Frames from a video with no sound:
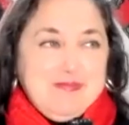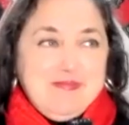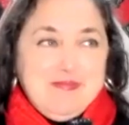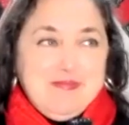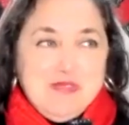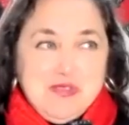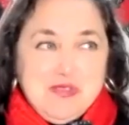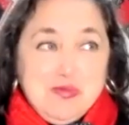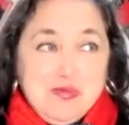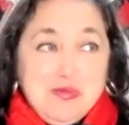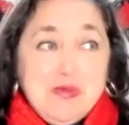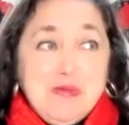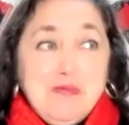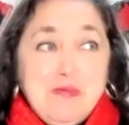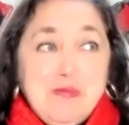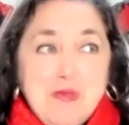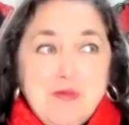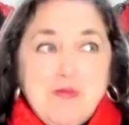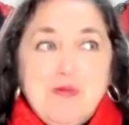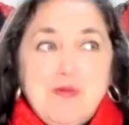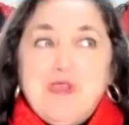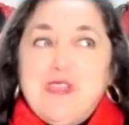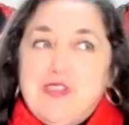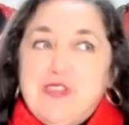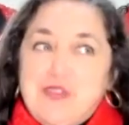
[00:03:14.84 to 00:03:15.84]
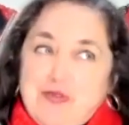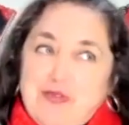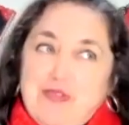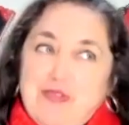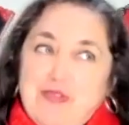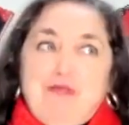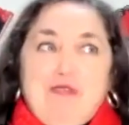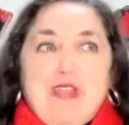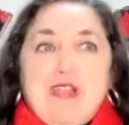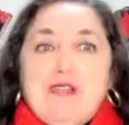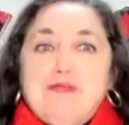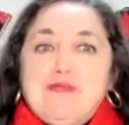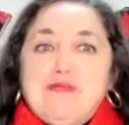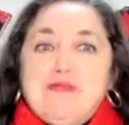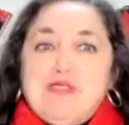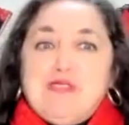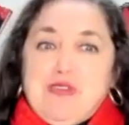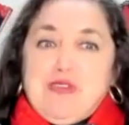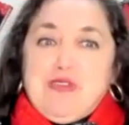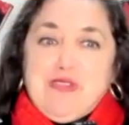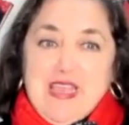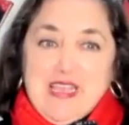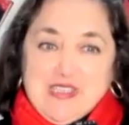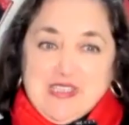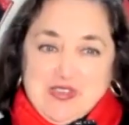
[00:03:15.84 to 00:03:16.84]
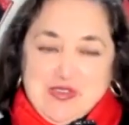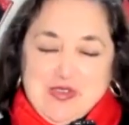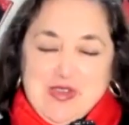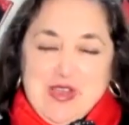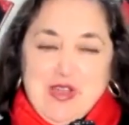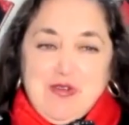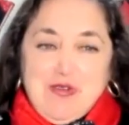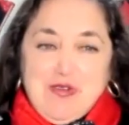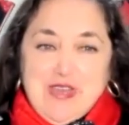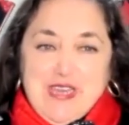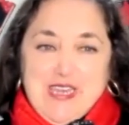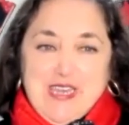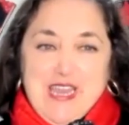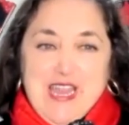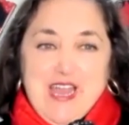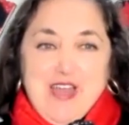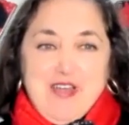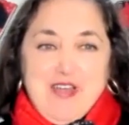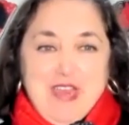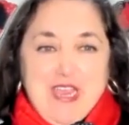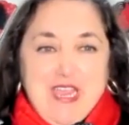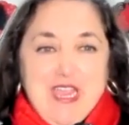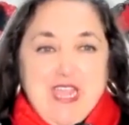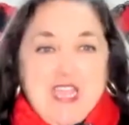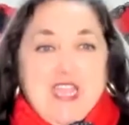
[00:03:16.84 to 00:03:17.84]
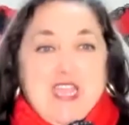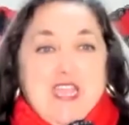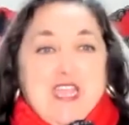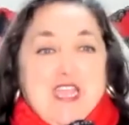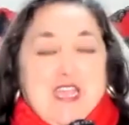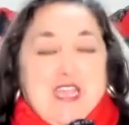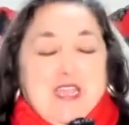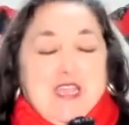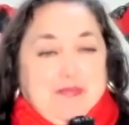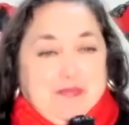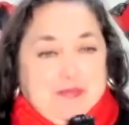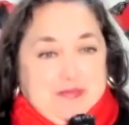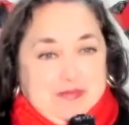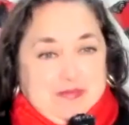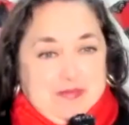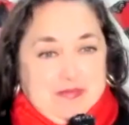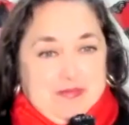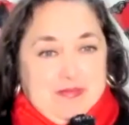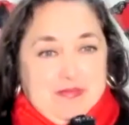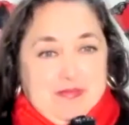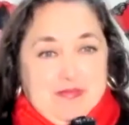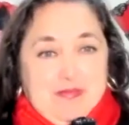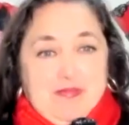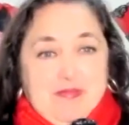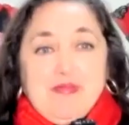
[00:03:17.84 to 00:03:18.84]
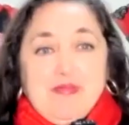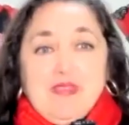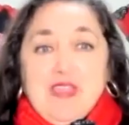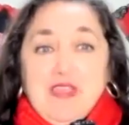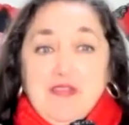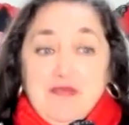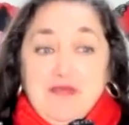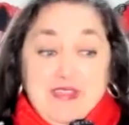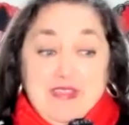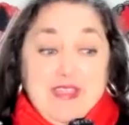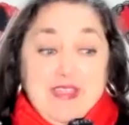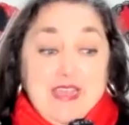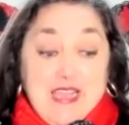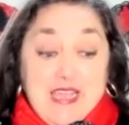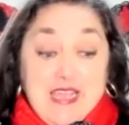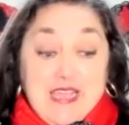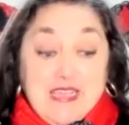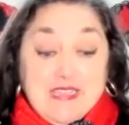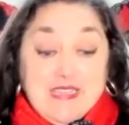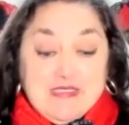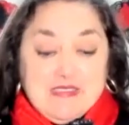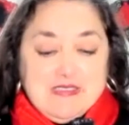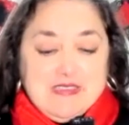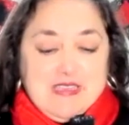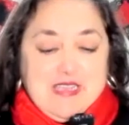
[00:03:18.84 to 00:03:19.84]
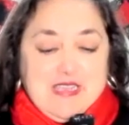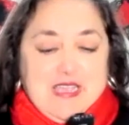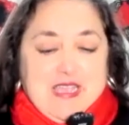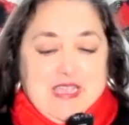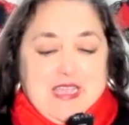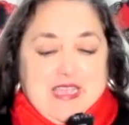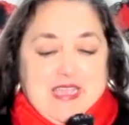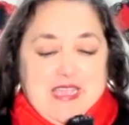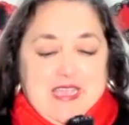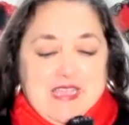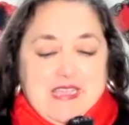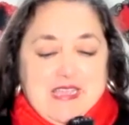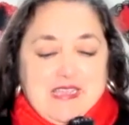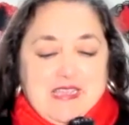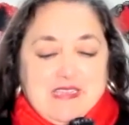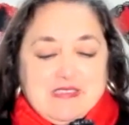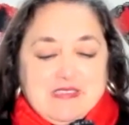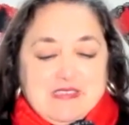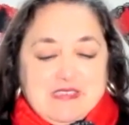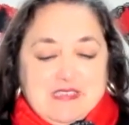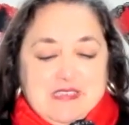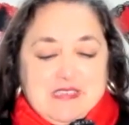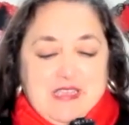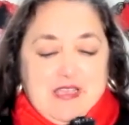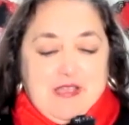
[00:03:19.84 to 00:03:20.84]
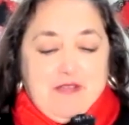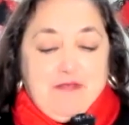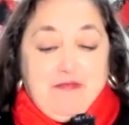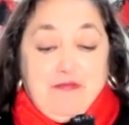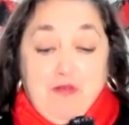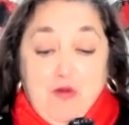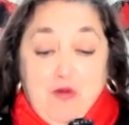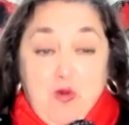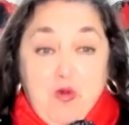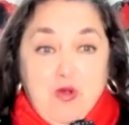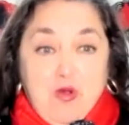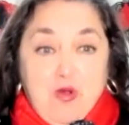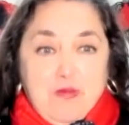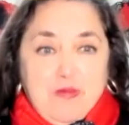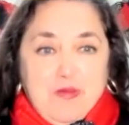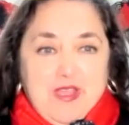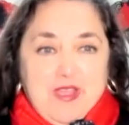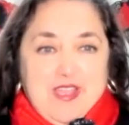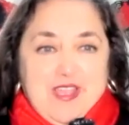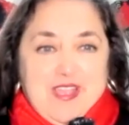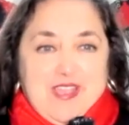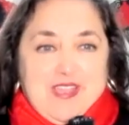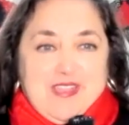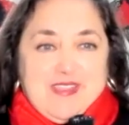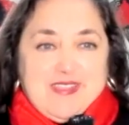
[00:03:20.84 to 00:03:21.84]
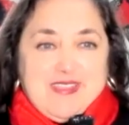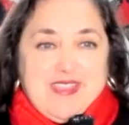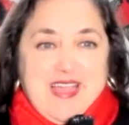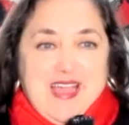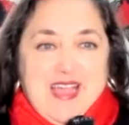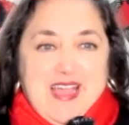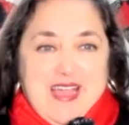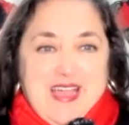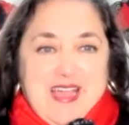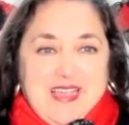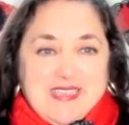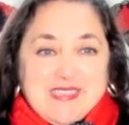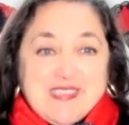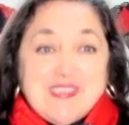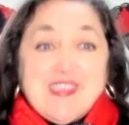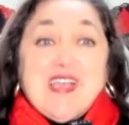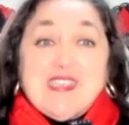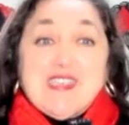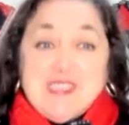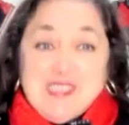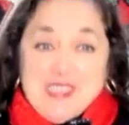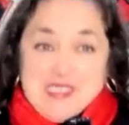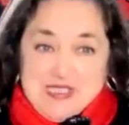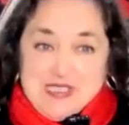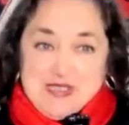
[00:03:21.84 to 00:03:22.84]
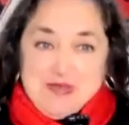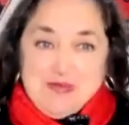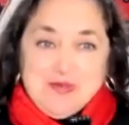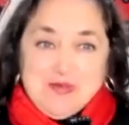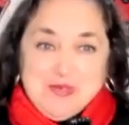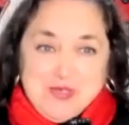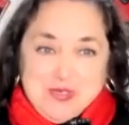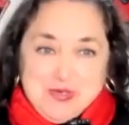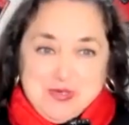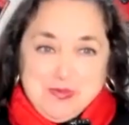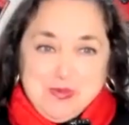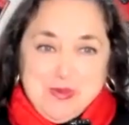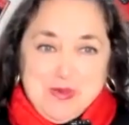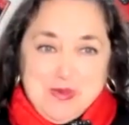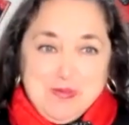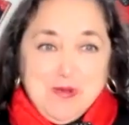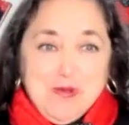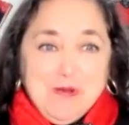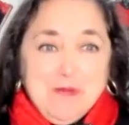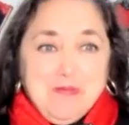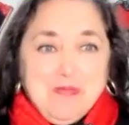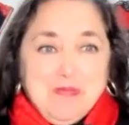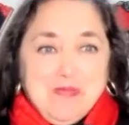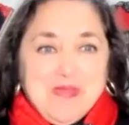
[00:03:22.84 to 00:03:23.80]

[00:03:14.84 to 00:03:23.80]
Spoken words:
to bring people into the realms of the extraordinary. Nevertheless, is a form that is accessible to people,